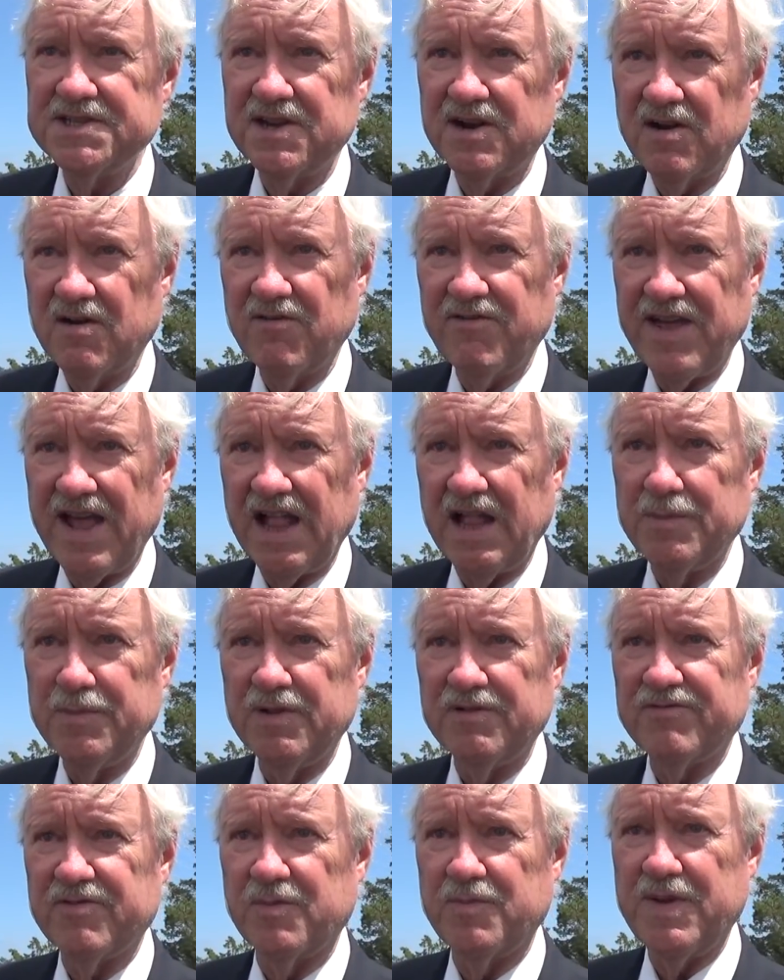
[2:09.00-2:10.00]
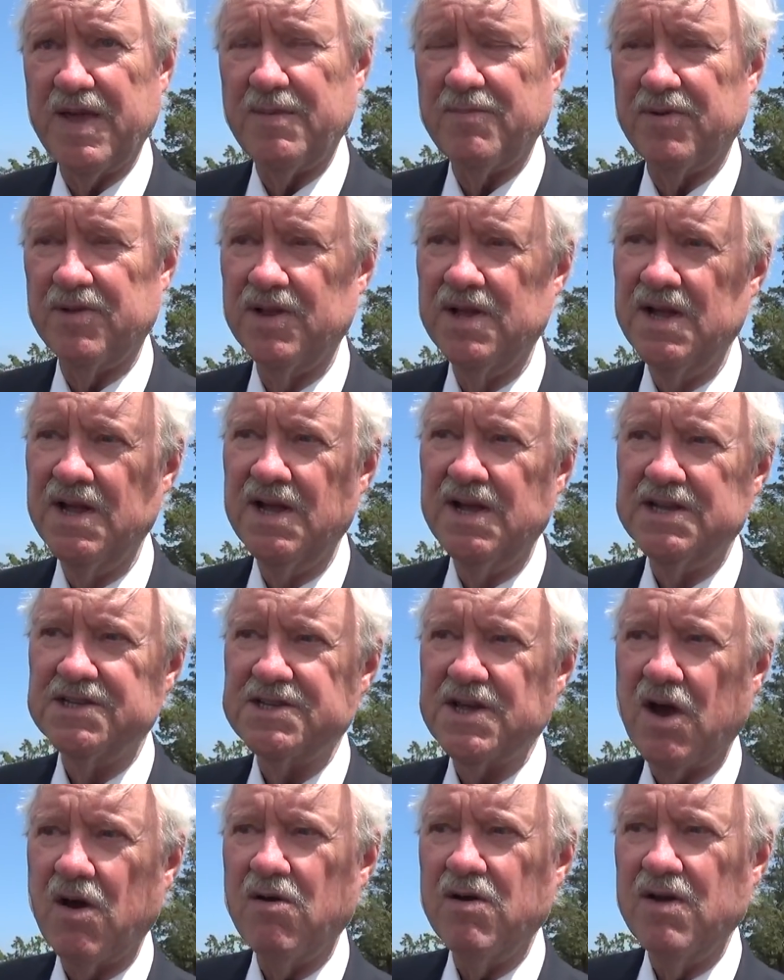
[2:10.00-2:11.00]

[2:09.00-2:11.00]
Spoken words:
that are available for people. So